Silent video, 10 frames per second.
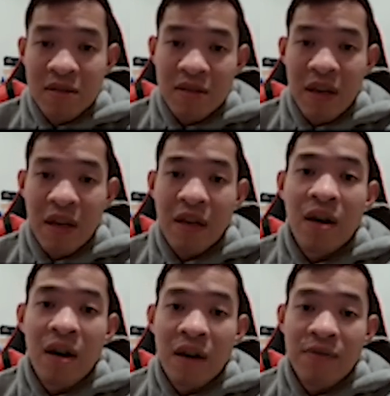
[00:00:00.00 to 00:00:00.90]
And
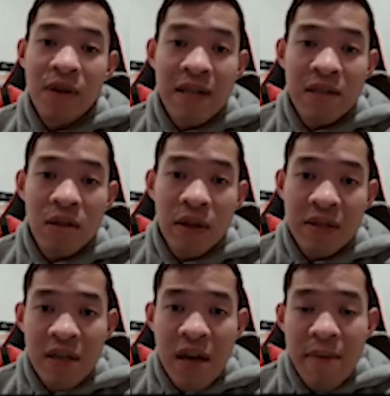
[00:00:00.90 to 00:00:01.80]
if you guys like this
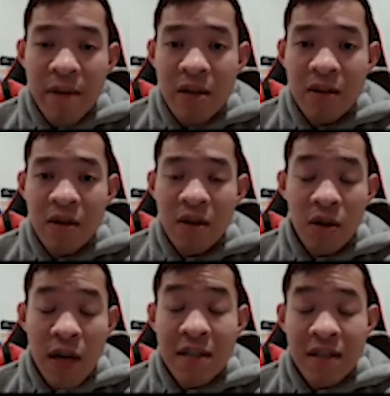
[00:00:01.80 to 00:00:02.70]
comment or
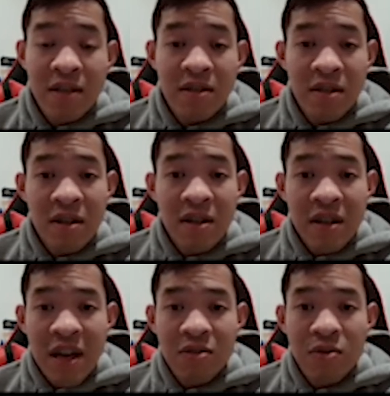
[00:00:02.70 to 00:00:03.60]
content
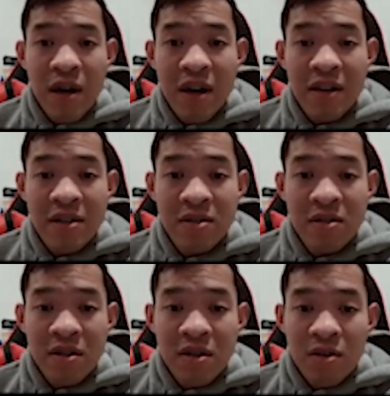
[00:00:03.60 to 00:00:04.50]
and you guys
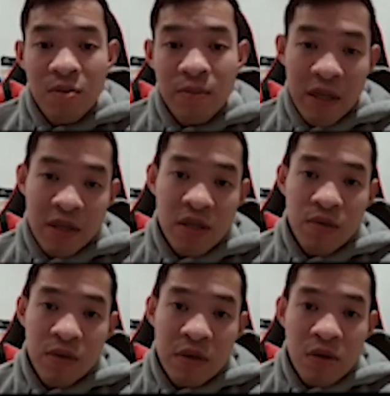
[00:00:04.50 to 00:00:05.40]
want me to continue with
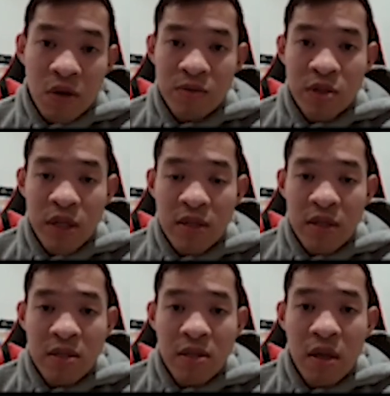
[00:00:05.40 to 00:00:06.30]
these talks with
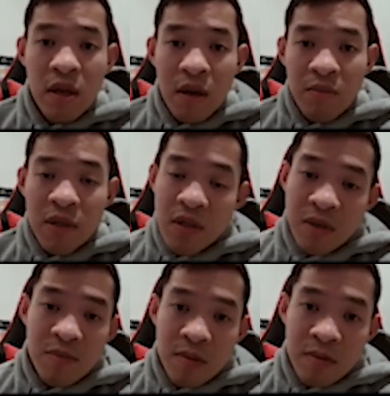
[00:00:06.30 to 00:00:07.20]
JCs, please like and
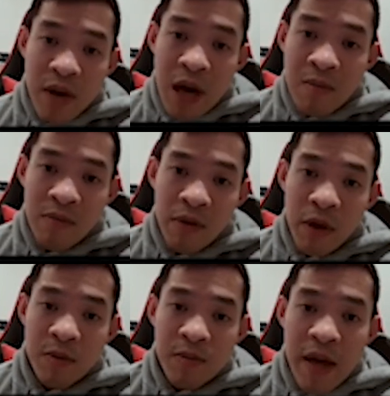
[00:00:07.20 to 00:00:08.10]
subscribe. It really helps
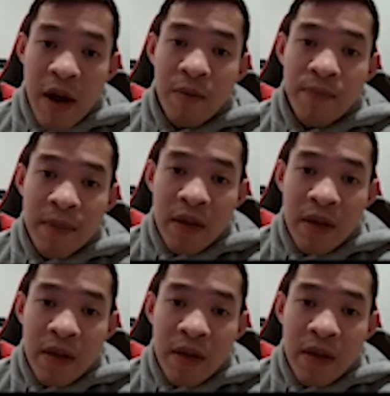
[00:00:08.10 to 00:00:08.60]
me out.